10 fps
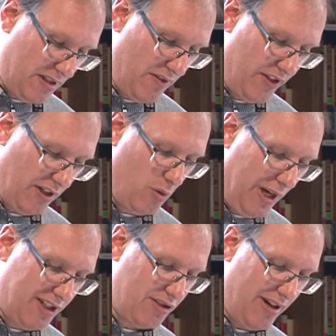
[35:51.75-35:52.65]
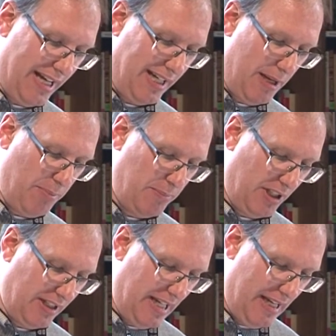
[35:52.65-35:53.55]
of their quick strike
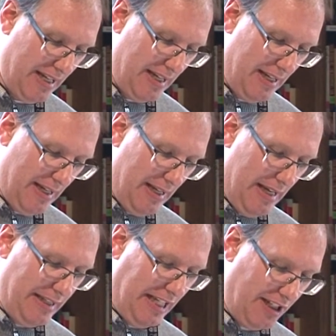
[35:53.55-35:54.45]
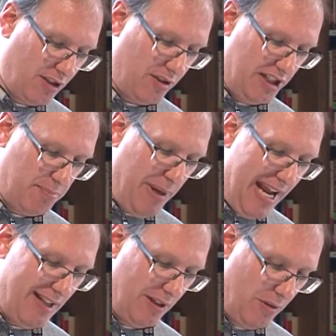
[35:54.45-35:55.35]
capability and the increased
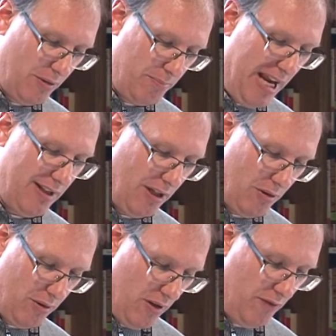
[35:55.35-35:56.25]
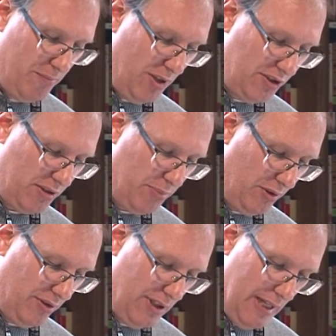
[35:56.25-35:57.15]
payload, of
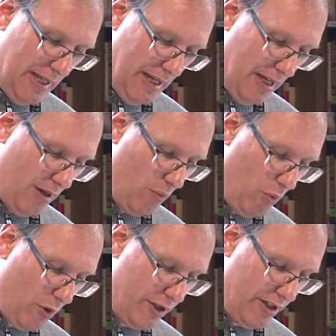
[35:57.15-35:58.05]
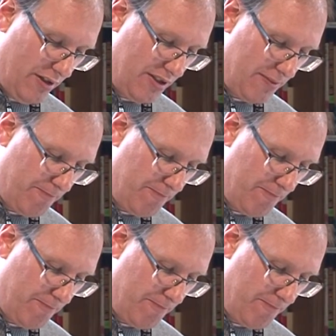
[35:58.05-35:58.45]
multiple uh, warriors